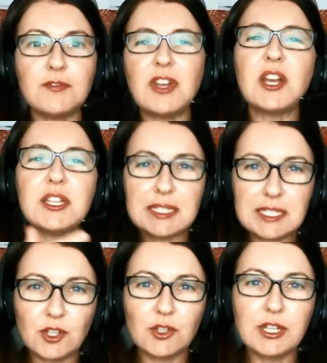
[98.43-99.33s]
very
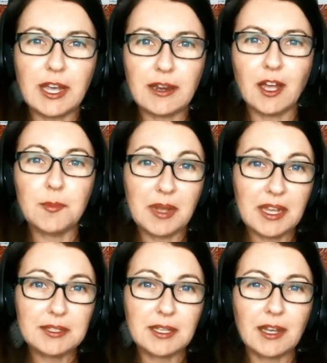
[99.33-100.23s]
skilled yet on
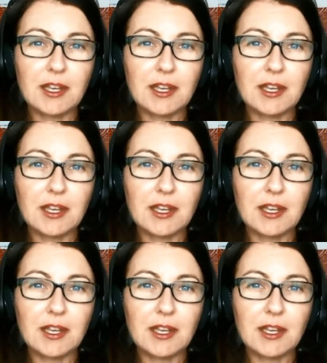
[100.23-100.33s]
pacing.